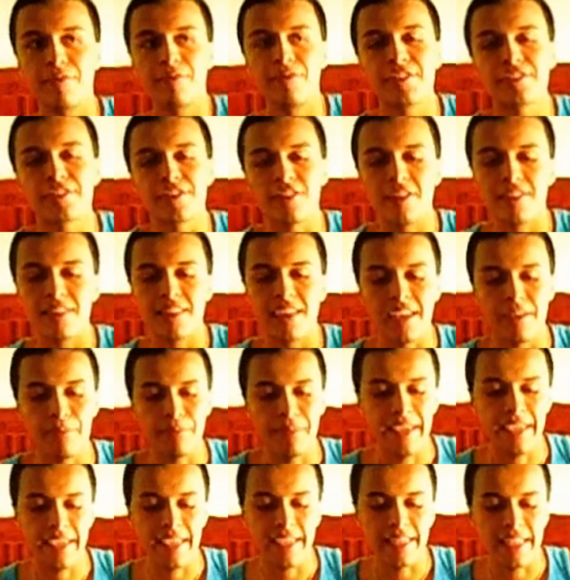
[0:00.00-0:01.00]
we started like
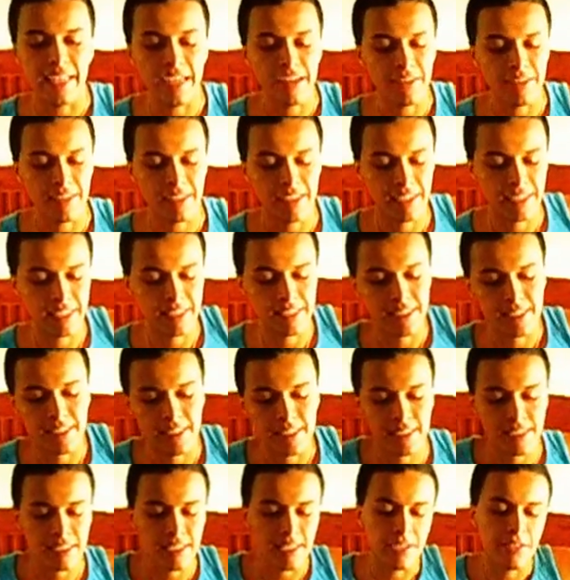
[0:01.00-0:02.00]
making out and
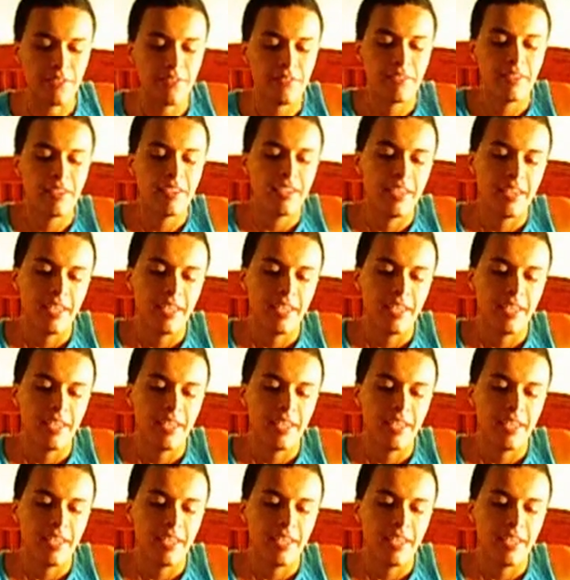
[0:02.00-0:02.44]
kissing and stuff,